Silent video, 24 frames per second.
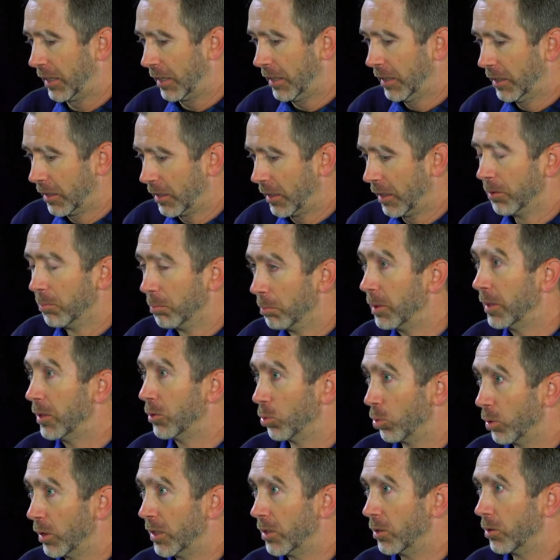it can be
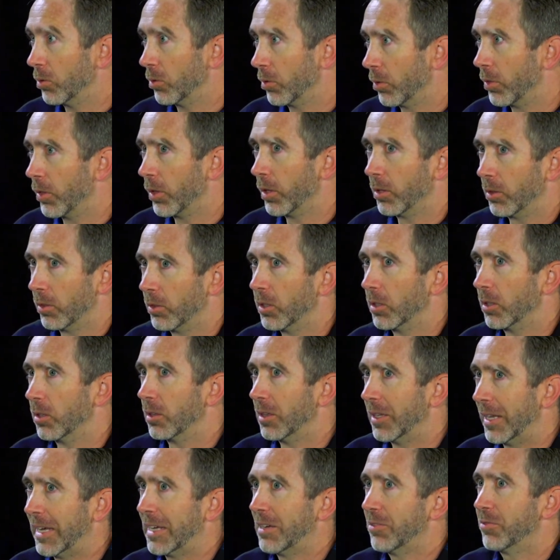real. The
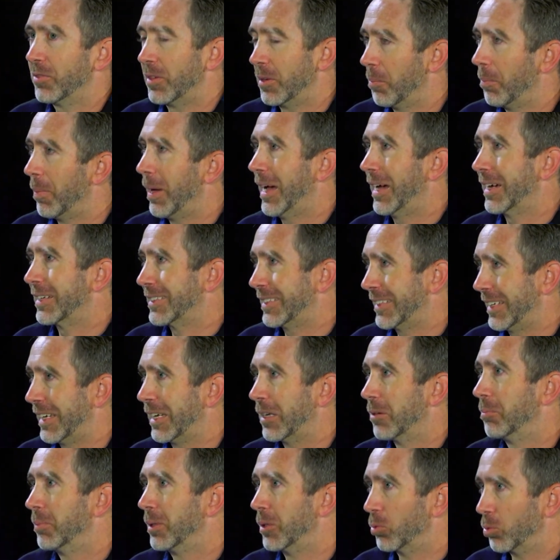life impact
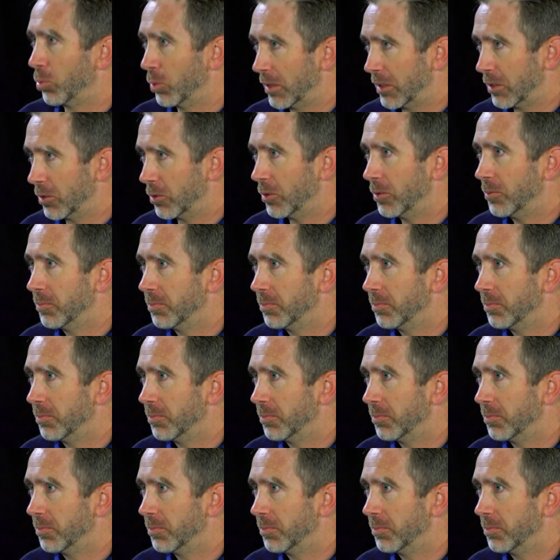can be real.